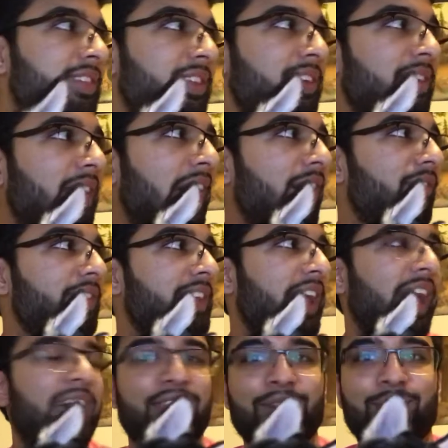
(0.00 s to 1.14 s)
And then I have a
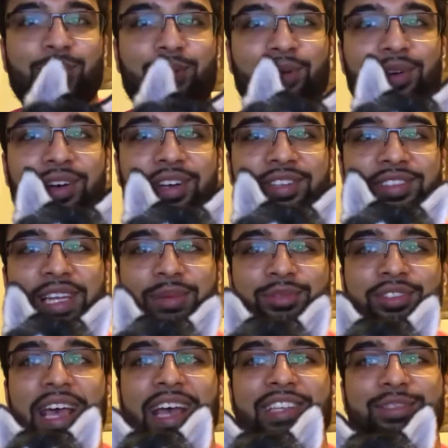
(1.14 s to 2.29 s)
cat in the corner, his name's
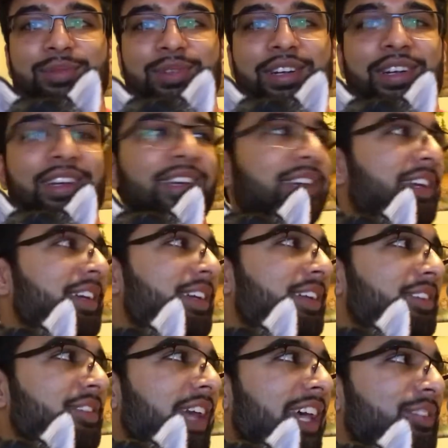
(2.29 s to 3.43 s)
Jasper.
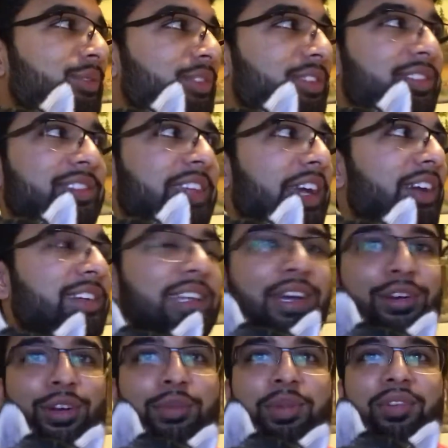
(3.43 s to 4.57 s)
And Jasper's just staring
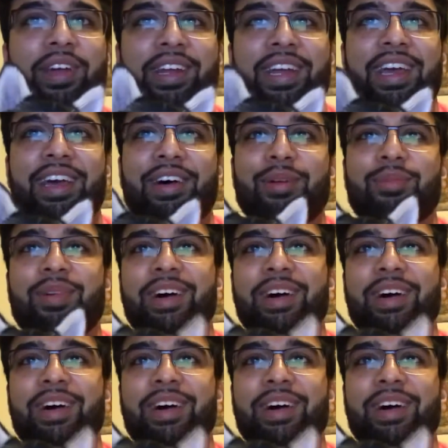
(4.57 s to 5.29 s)
down Opie right now.